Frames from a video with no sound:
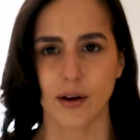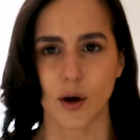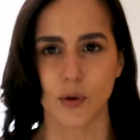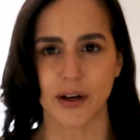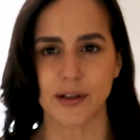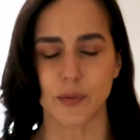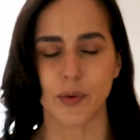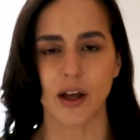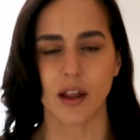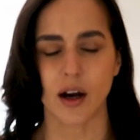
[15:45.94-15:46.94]
All right,
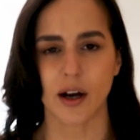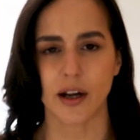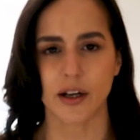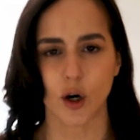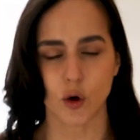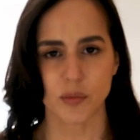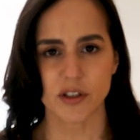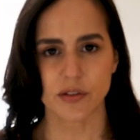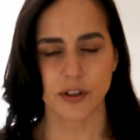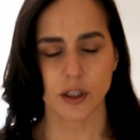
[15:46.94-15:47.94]
well, I hope
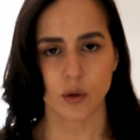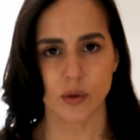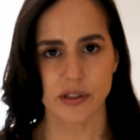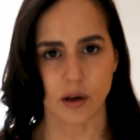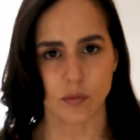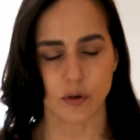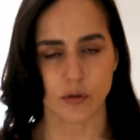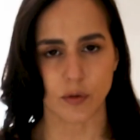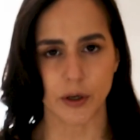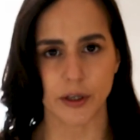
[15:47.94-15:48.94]
this video was helpful
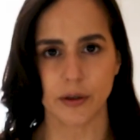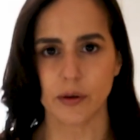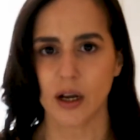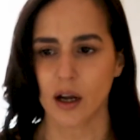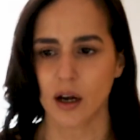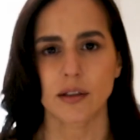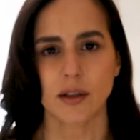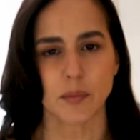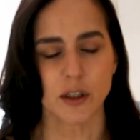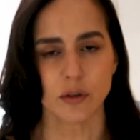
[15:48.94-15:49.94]
for you.
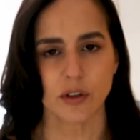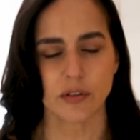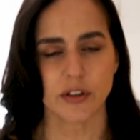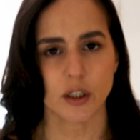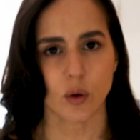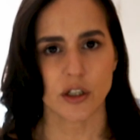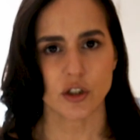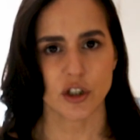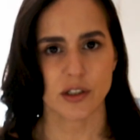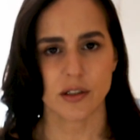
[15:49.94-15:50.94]
Let me know if you have any
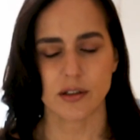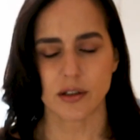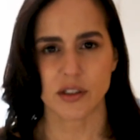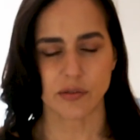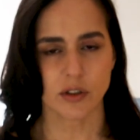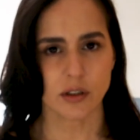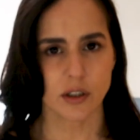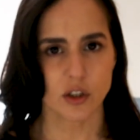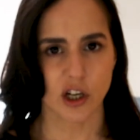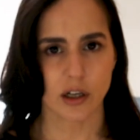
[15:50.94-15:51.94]
questions.
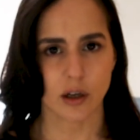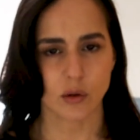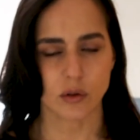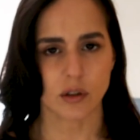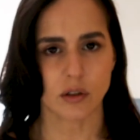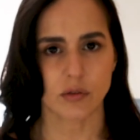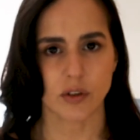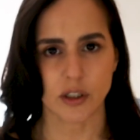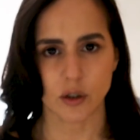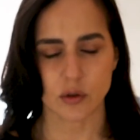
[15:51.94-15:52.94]
Definitely check out the
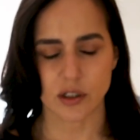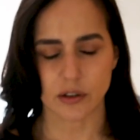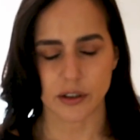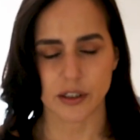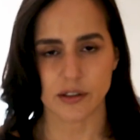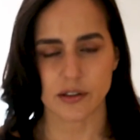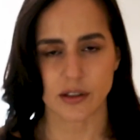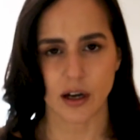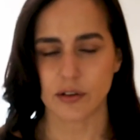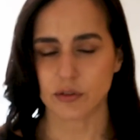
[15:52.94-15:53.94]
video series
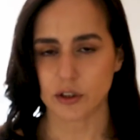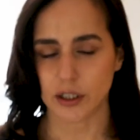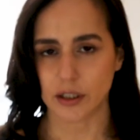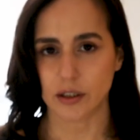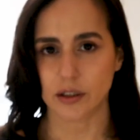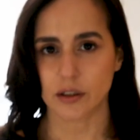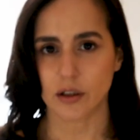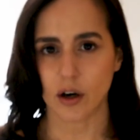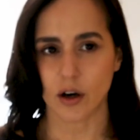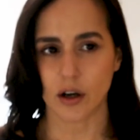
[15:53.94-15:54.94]
that I've
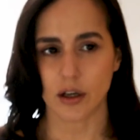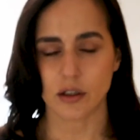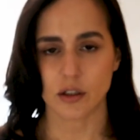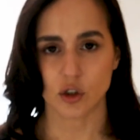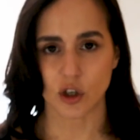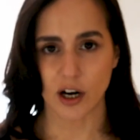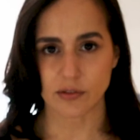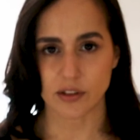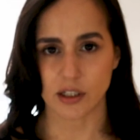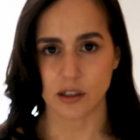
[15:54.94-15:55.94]
created on
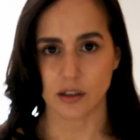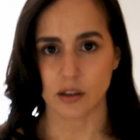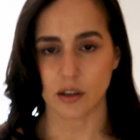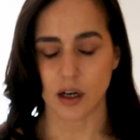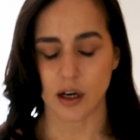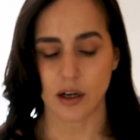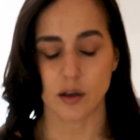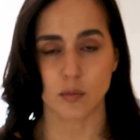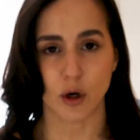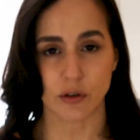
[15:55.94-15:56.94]
drafting
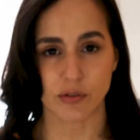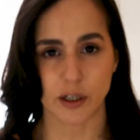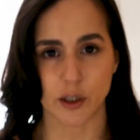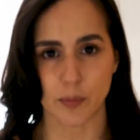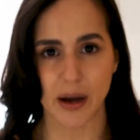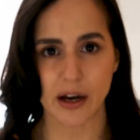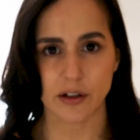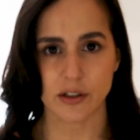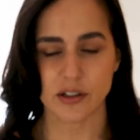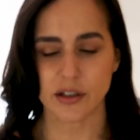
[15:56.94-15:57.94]
and modifying your
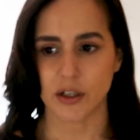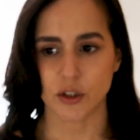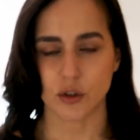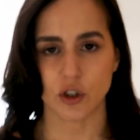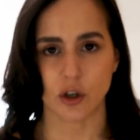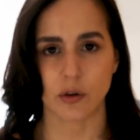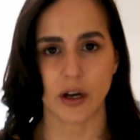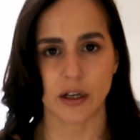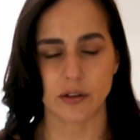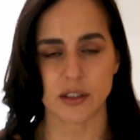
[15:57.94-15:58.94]
patterns. I do show you
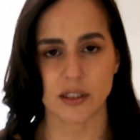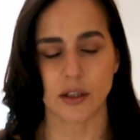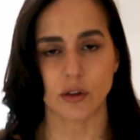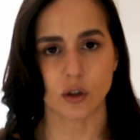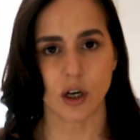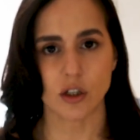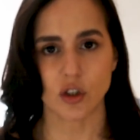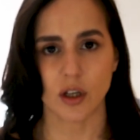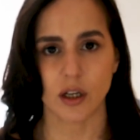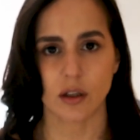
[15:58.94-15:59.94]
how to extend the
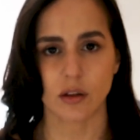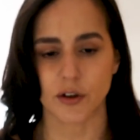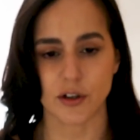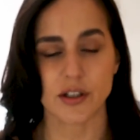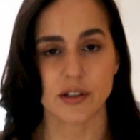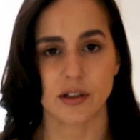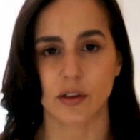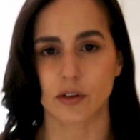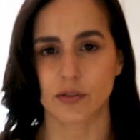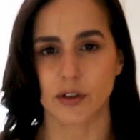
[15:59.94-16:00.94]
crotch length. There is another